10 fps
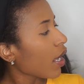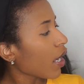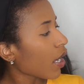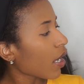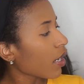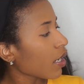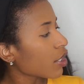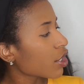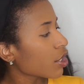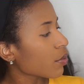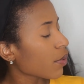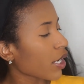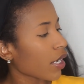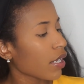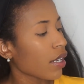and
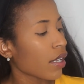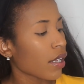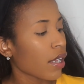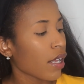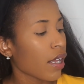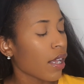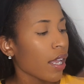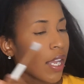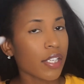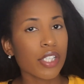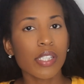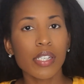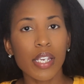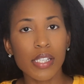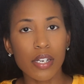gingerbread. And just
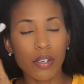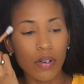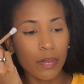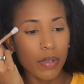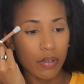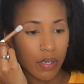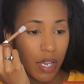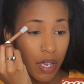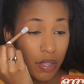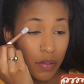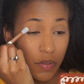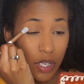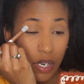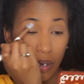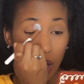in case I don't upload the other
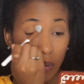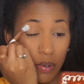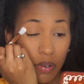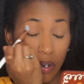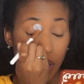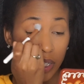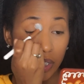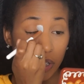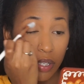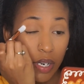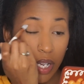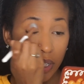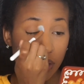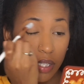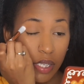video, I will go ahead and tell you
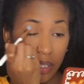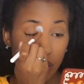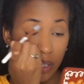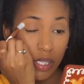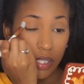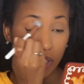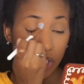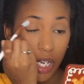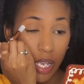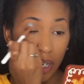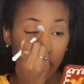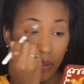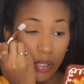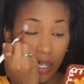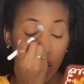guys these
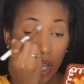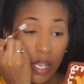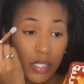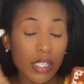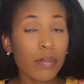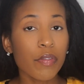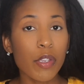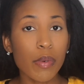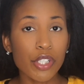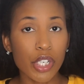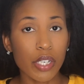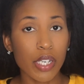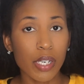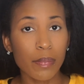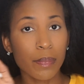shadows, some of them are
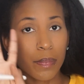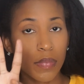chunky.